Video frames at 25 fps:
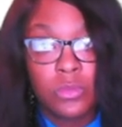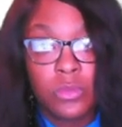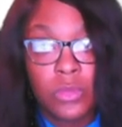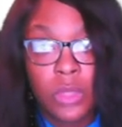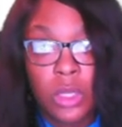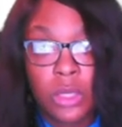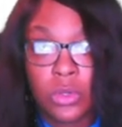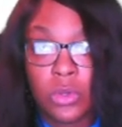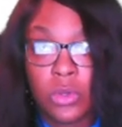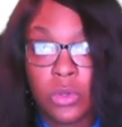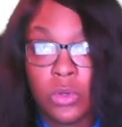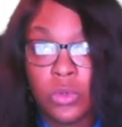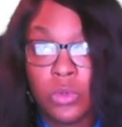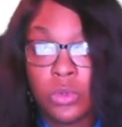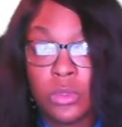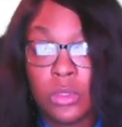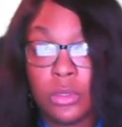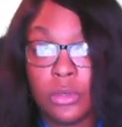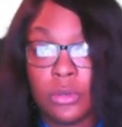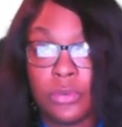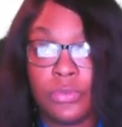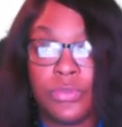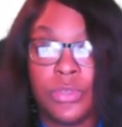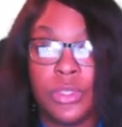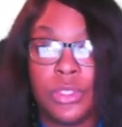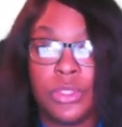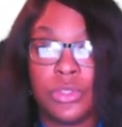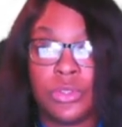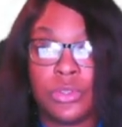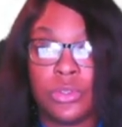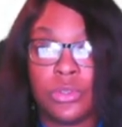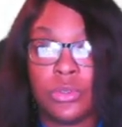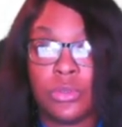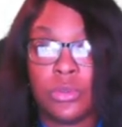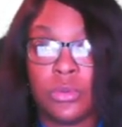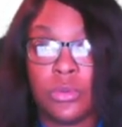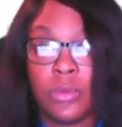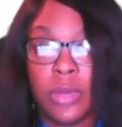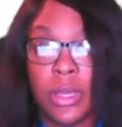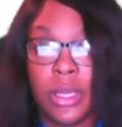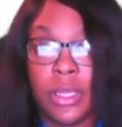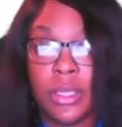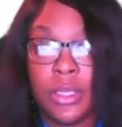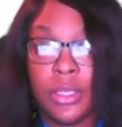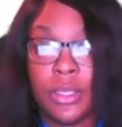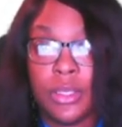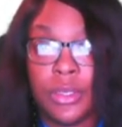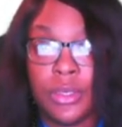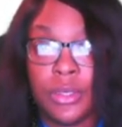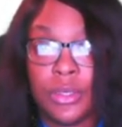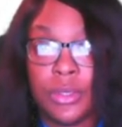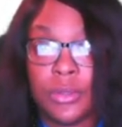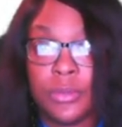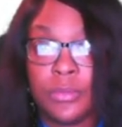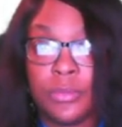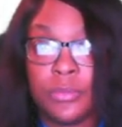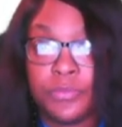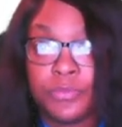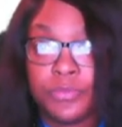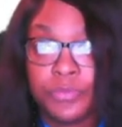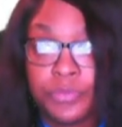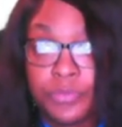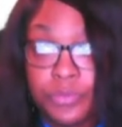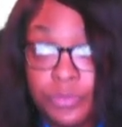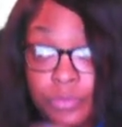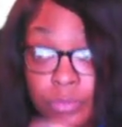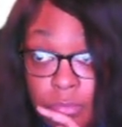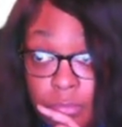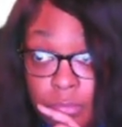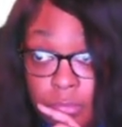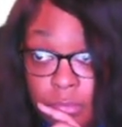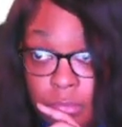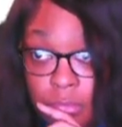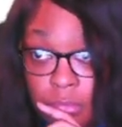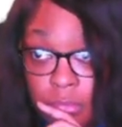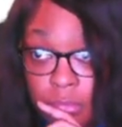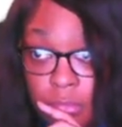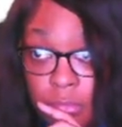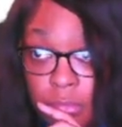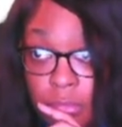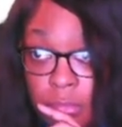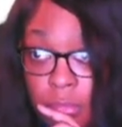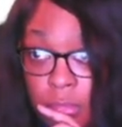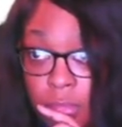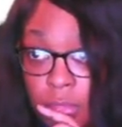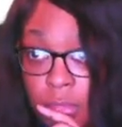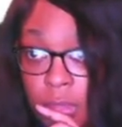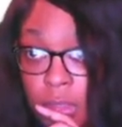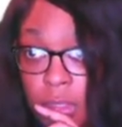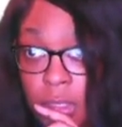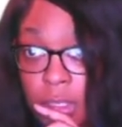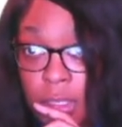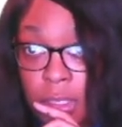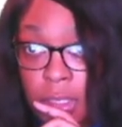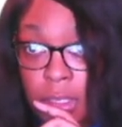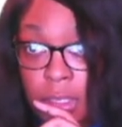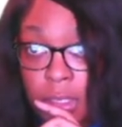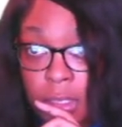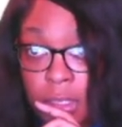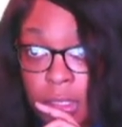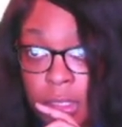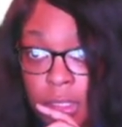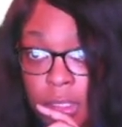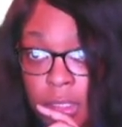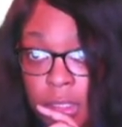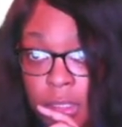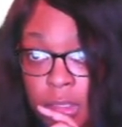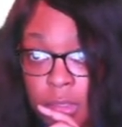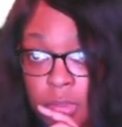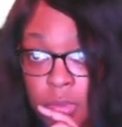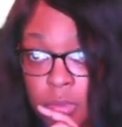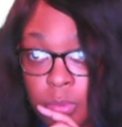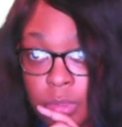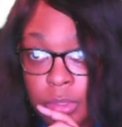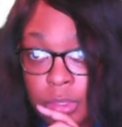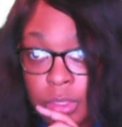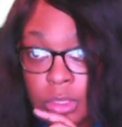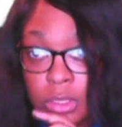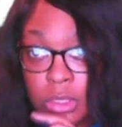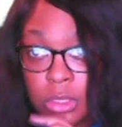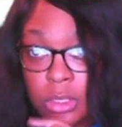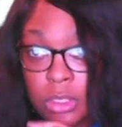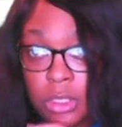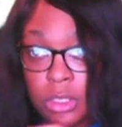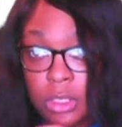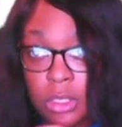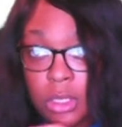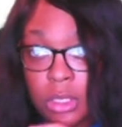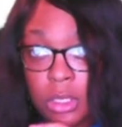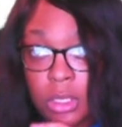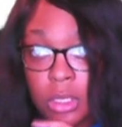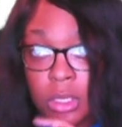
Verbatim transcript: a cool little feature right here is where is it at?